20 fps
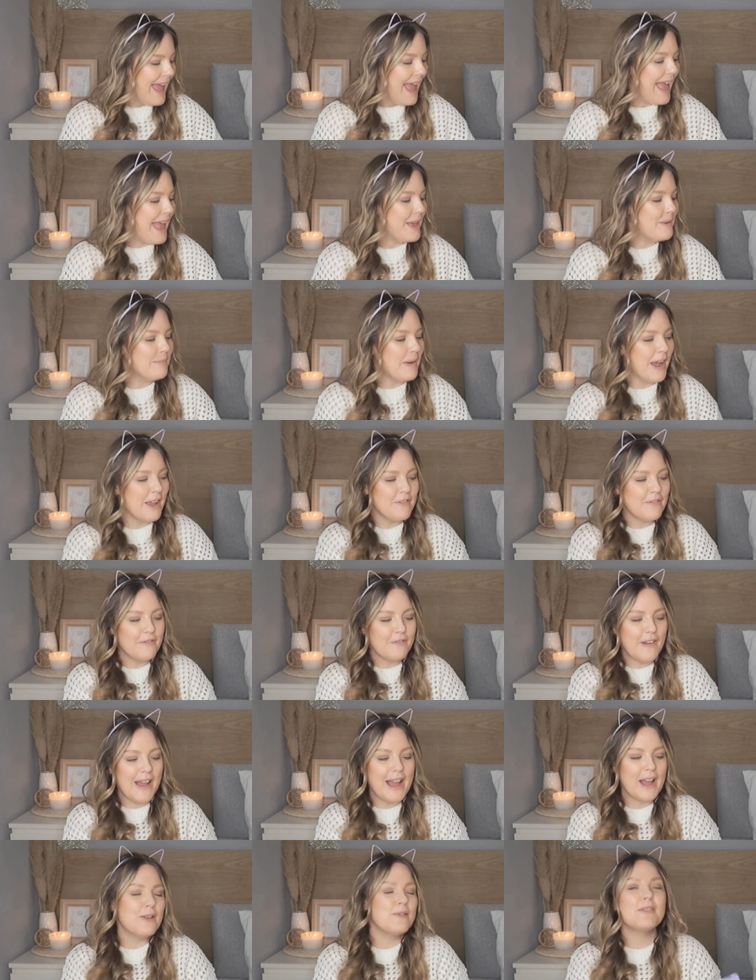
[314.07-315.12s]
Um, I
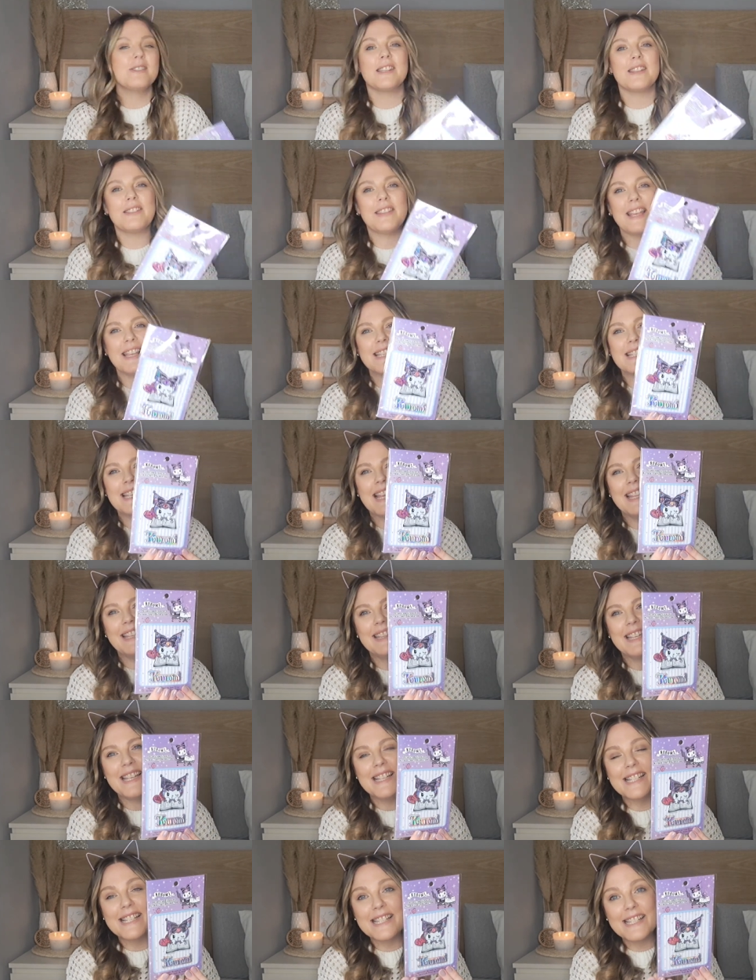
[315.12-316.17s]
found this in
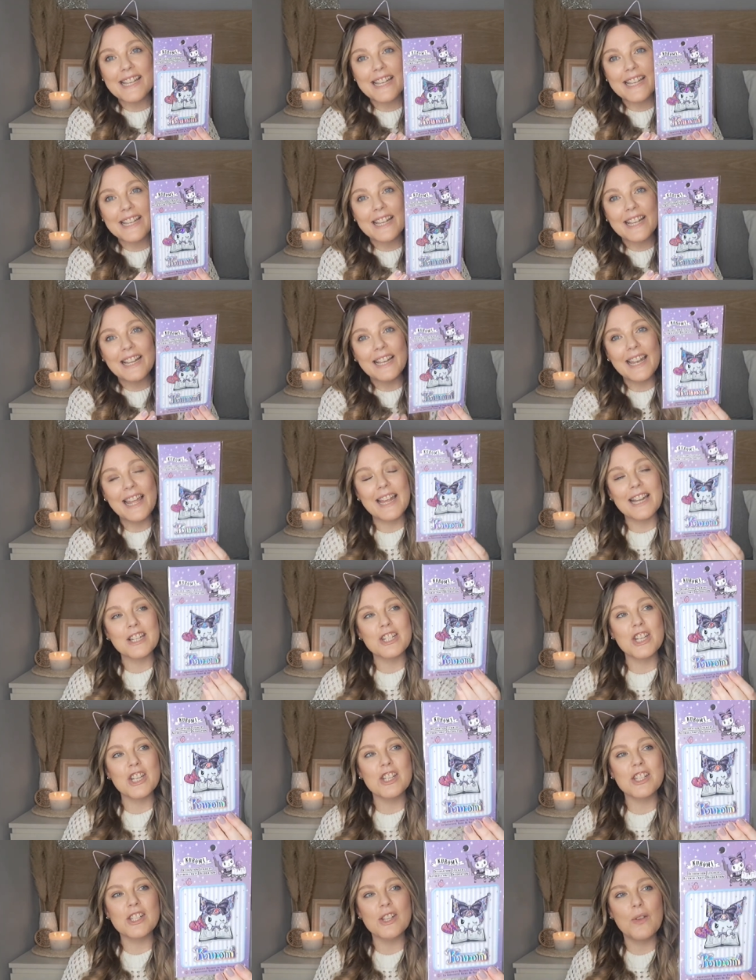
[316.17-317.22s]
the sticker
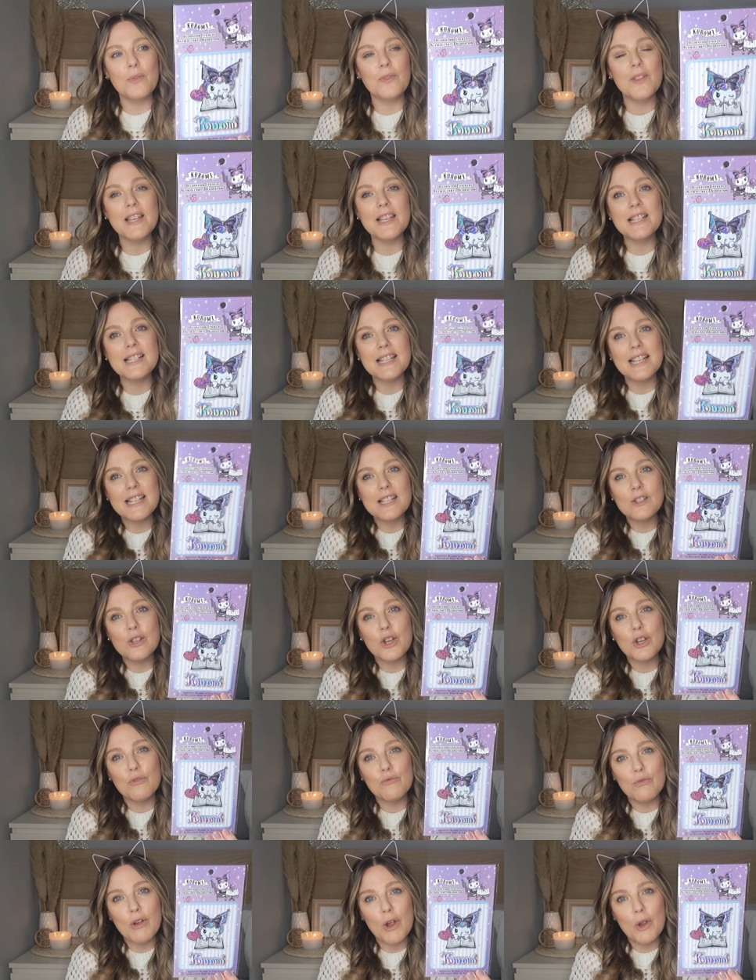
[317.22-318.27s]
collection. So this is
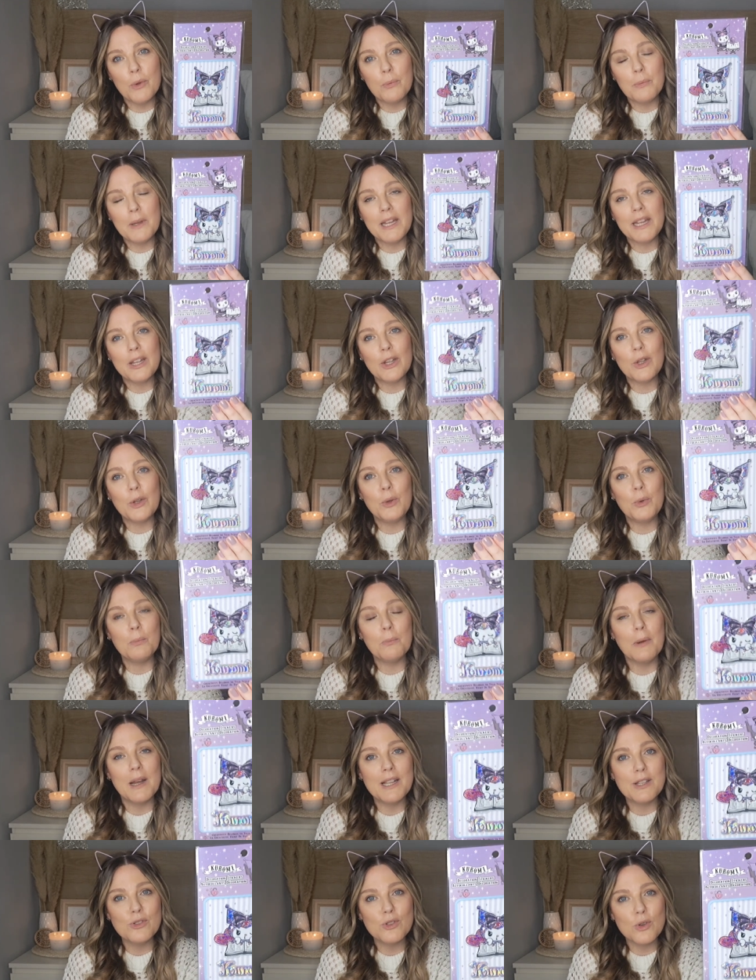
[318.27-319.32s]
Kuromi, who
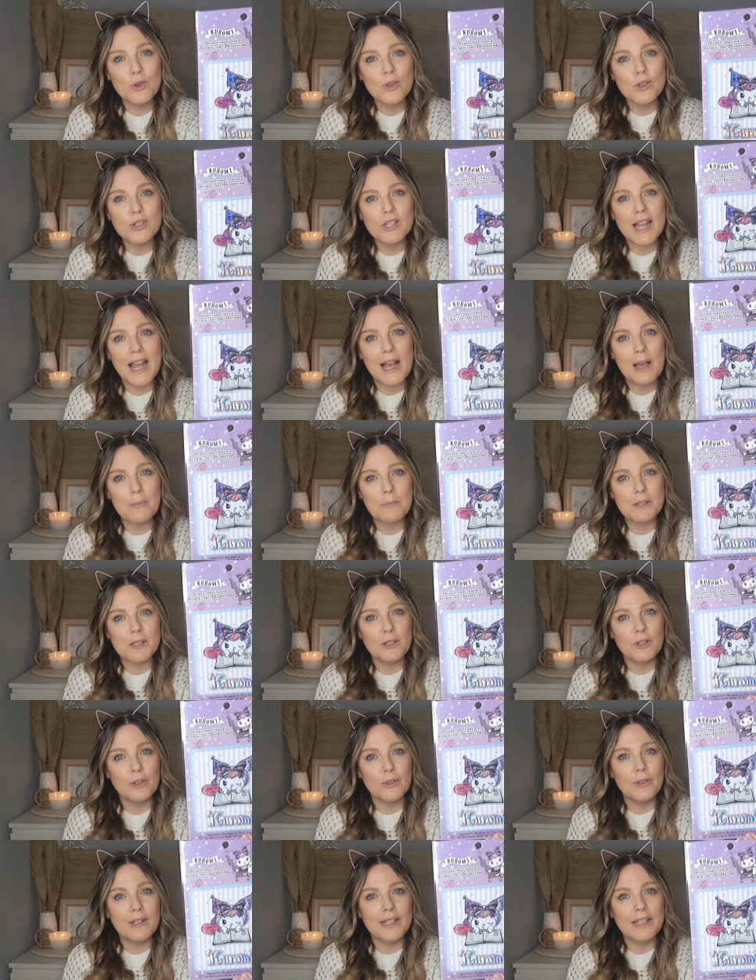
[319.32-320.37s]
my daughter
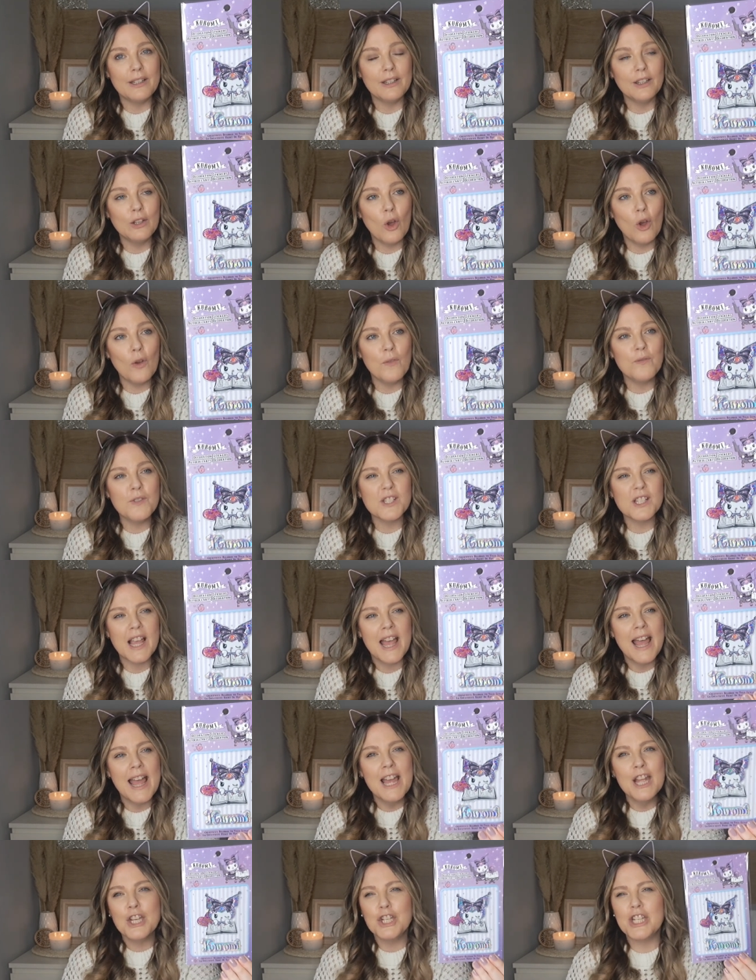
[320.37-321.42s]
absolutely loves.
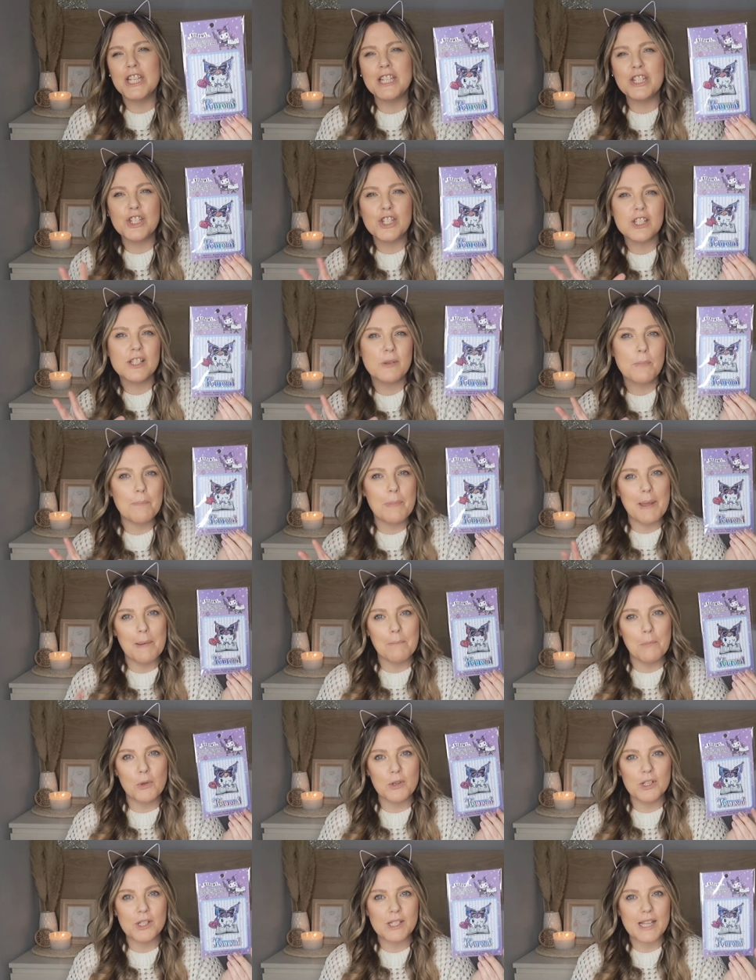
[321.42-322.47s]
She's just a bit
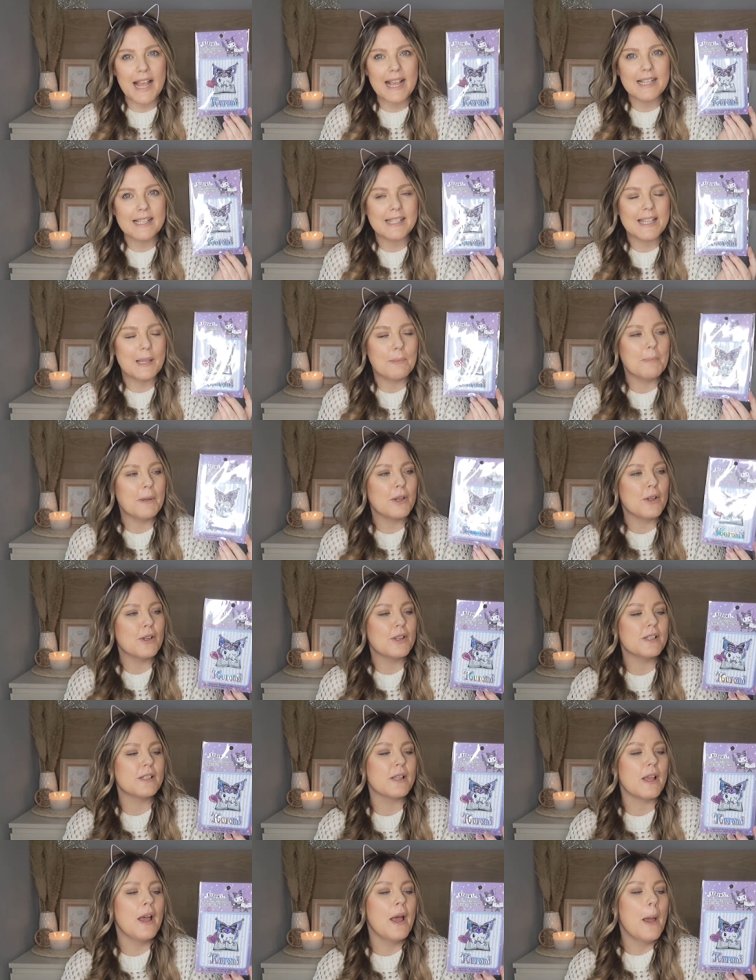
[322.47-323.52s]
more sassy
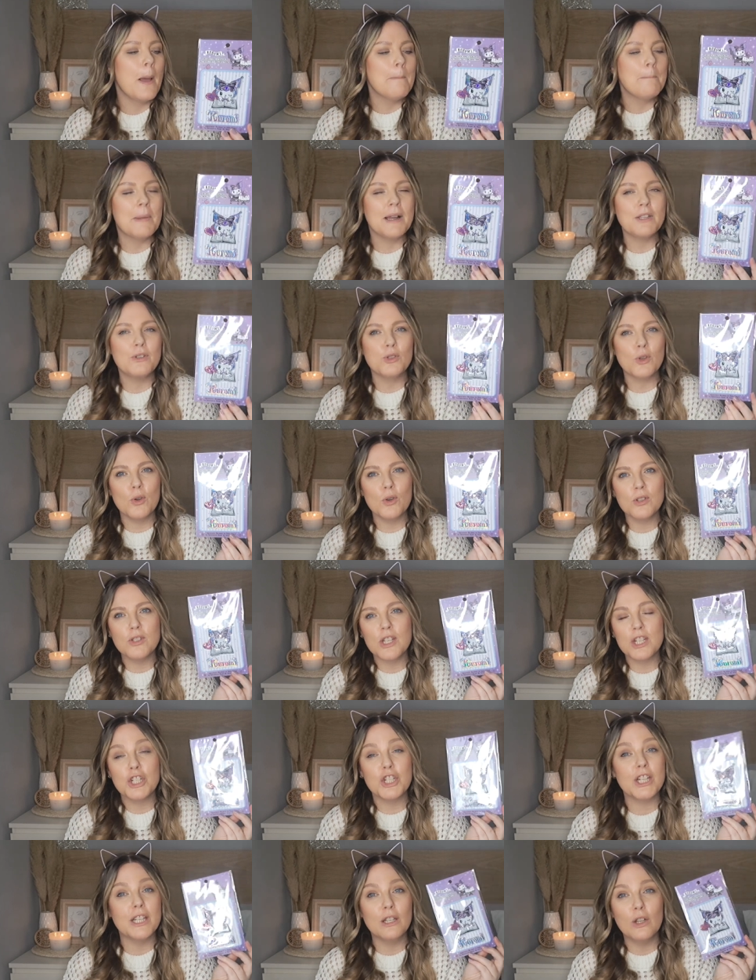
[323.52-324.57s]
because my
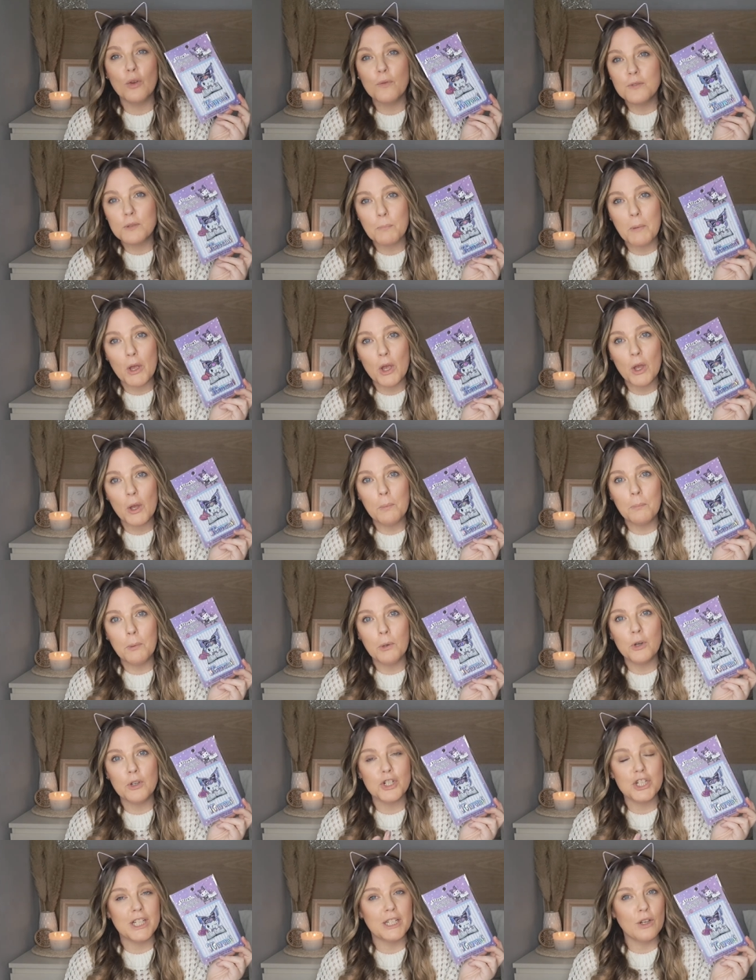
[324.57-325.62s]
daughter, she loves
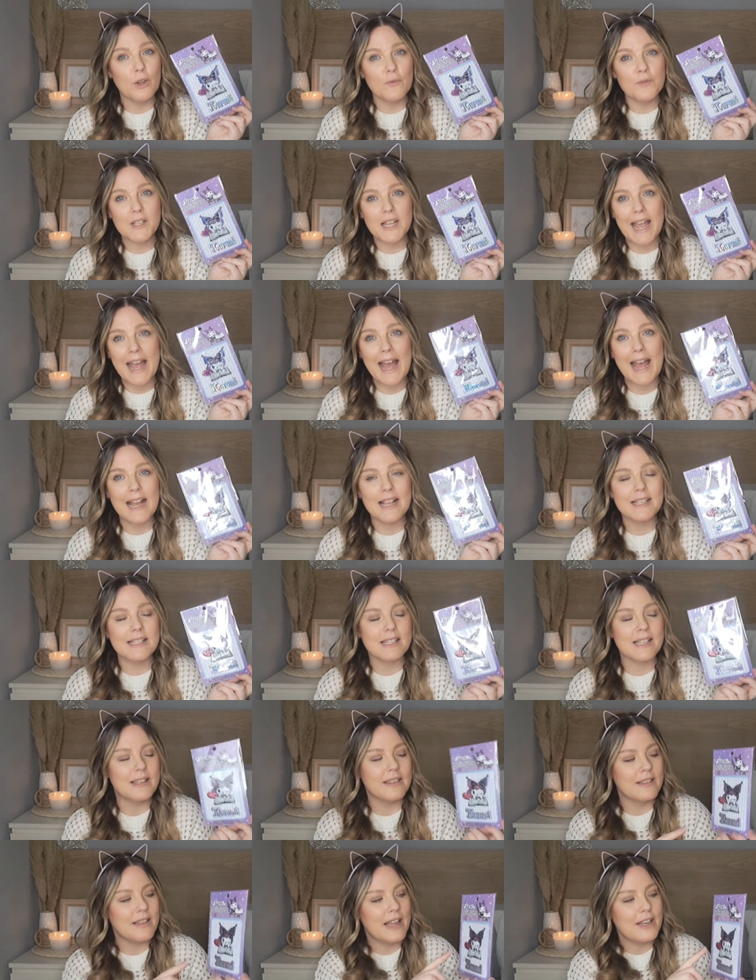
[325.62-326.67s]
purple, she loves cats,
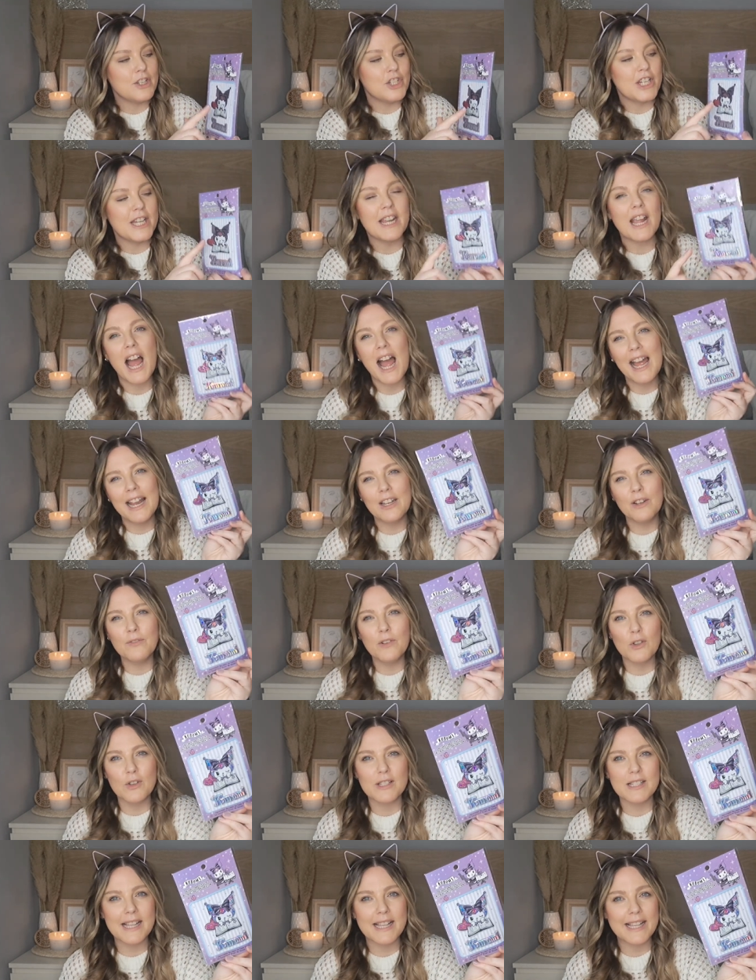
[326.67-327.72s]
and, and she kind of
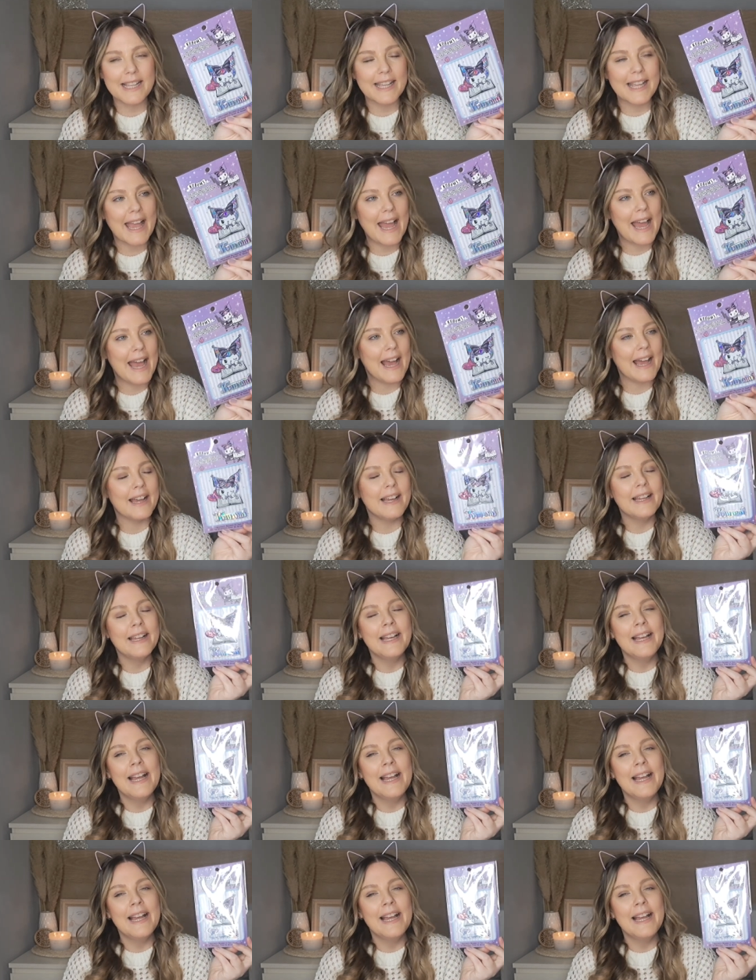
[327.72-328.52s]
looks like a cat